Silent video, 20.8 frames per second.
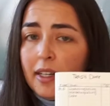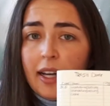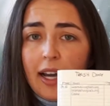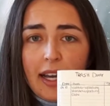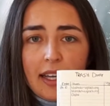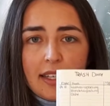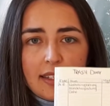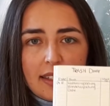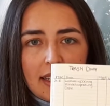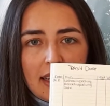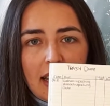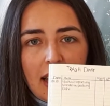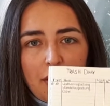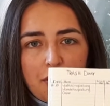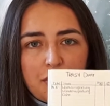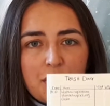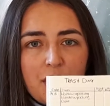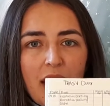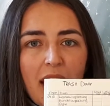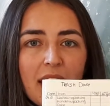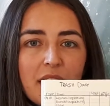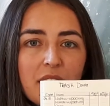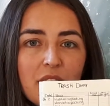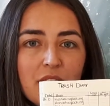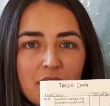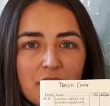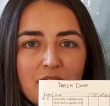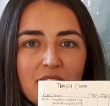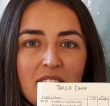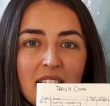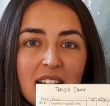I still have to add all
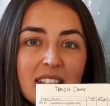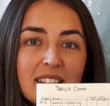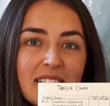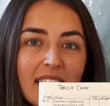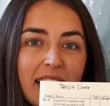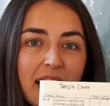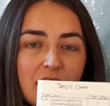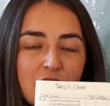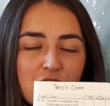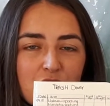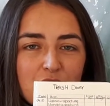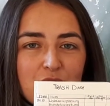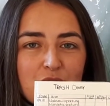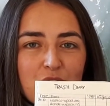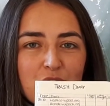the things that I just